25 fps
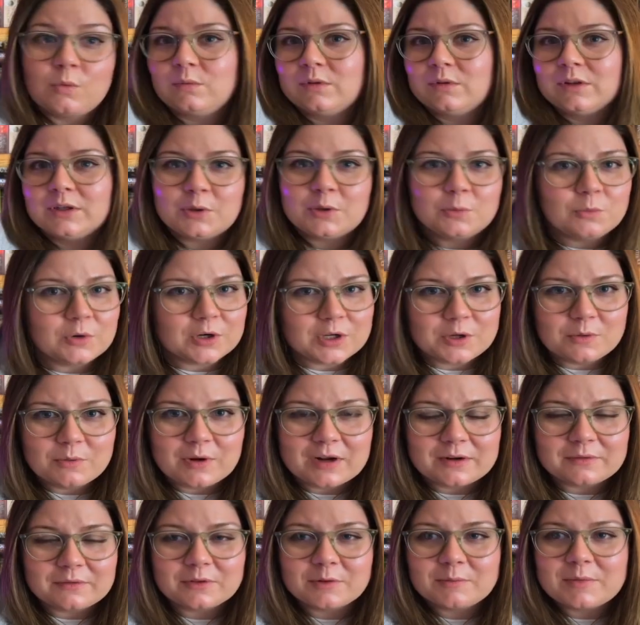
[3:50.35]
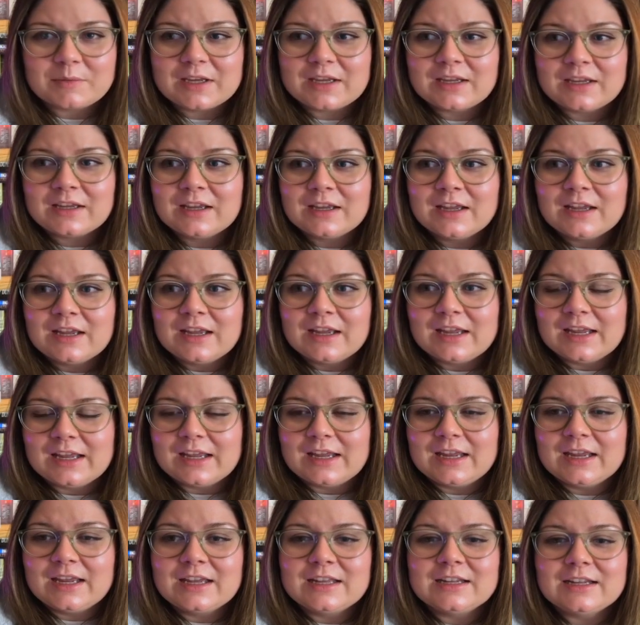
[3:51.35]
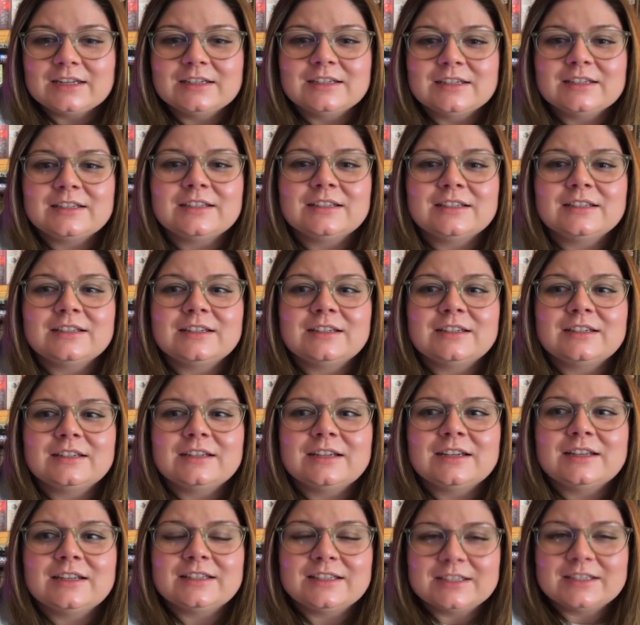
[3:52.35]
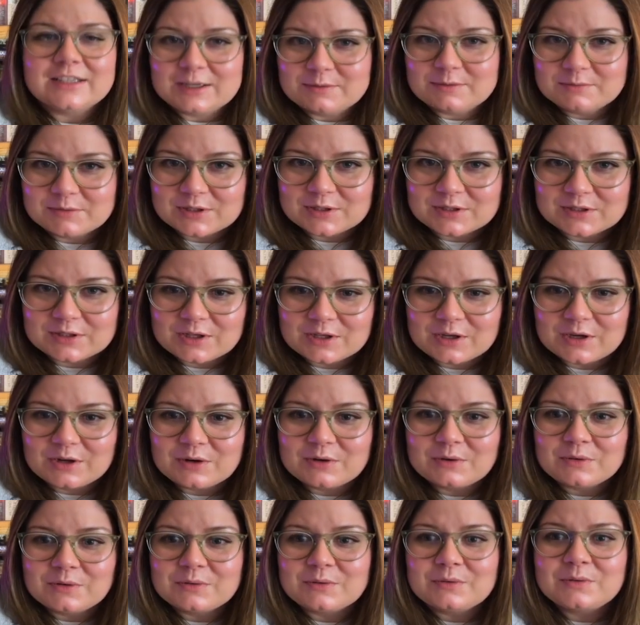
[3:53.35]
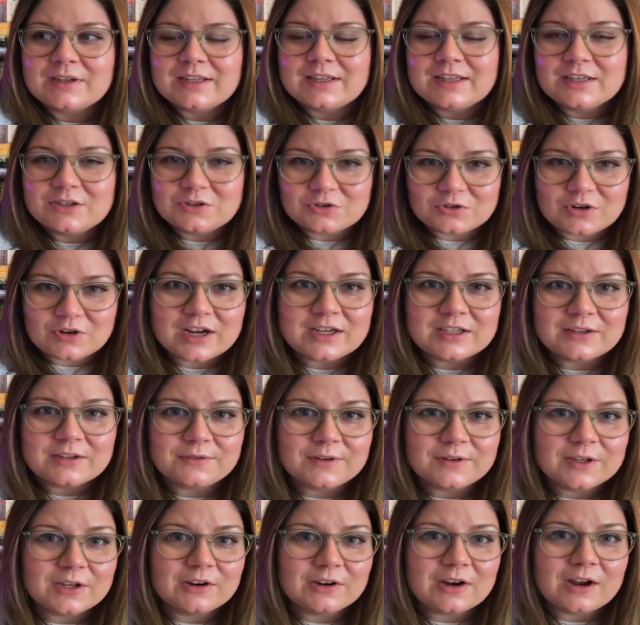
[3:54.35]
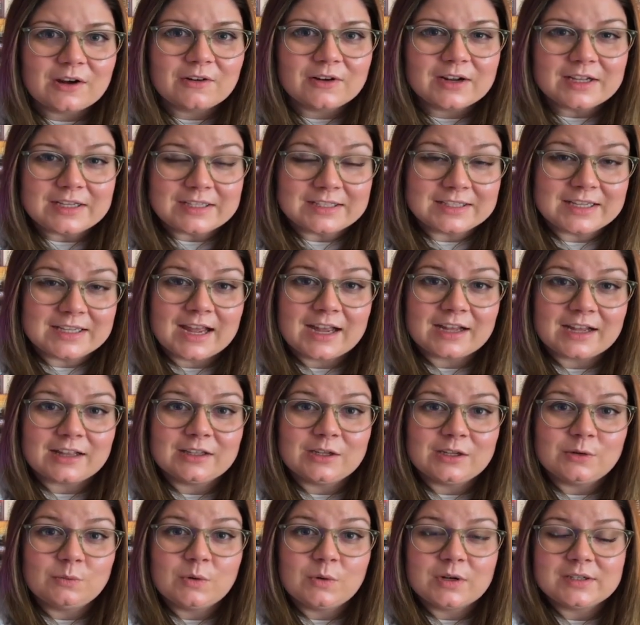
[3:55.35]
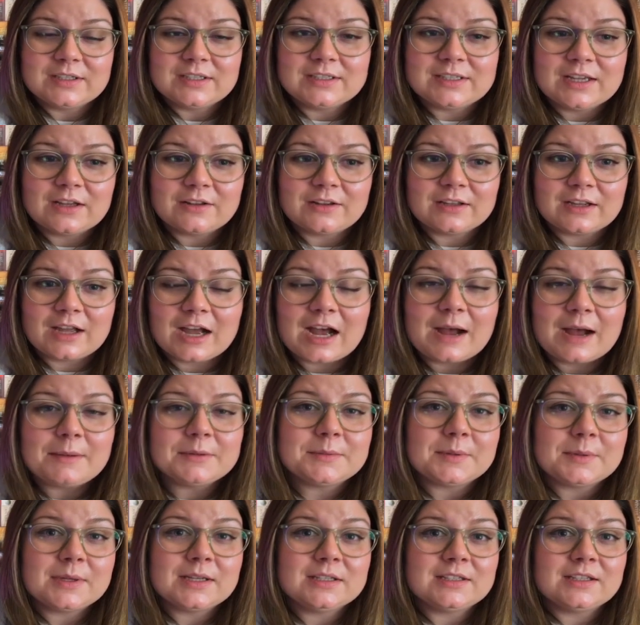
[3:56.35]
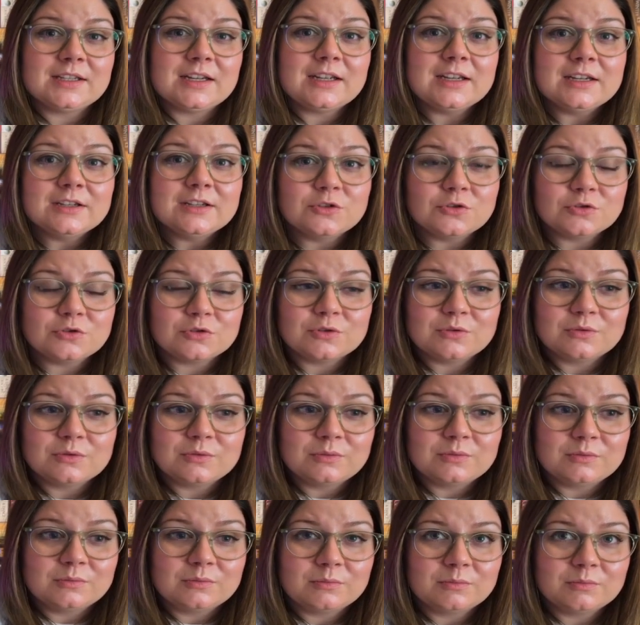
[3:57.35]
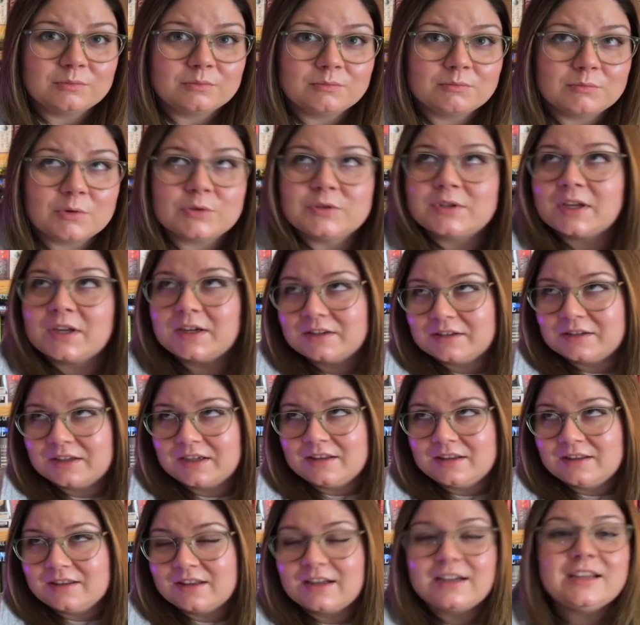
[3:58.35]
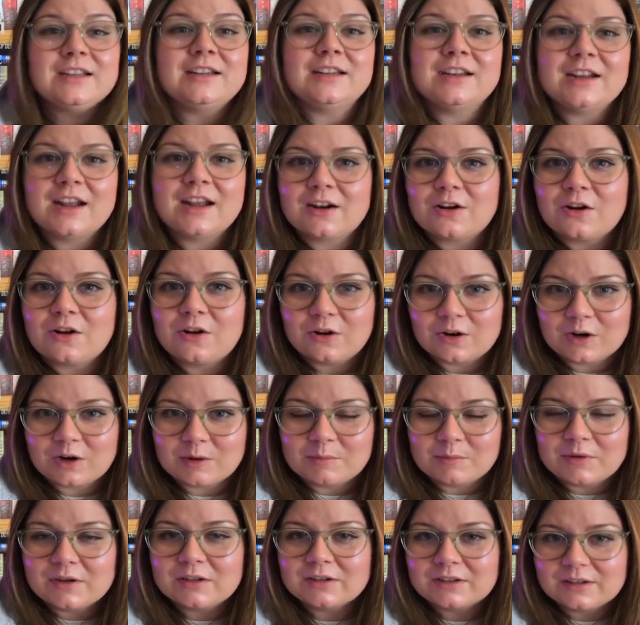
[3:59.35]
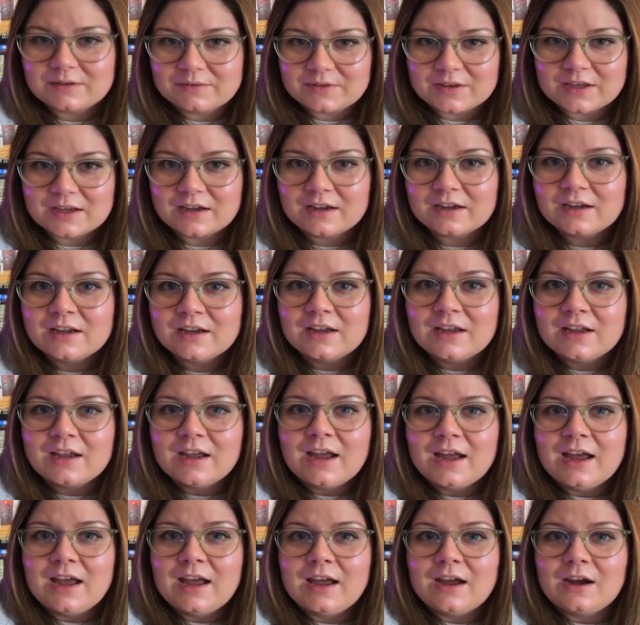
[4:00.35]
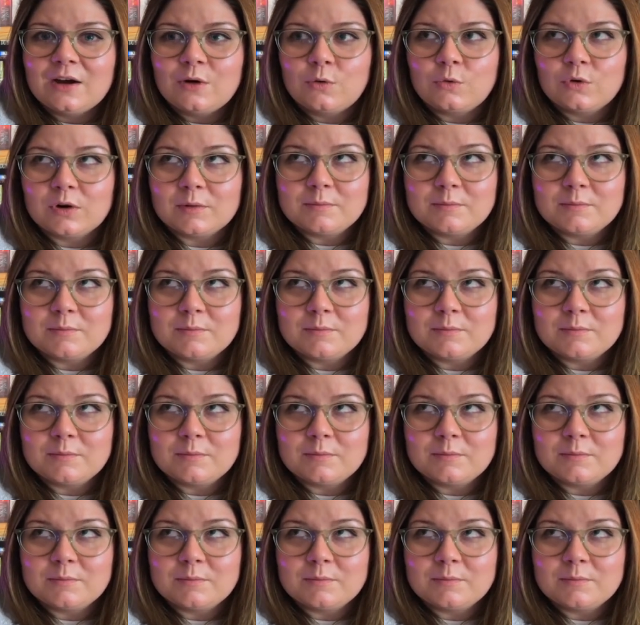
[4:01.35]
Like, what do you want from me? And it seems as though he's trying to figure out exactly what to tell the cops, because it is true, most likely, that he did not harm Olivia or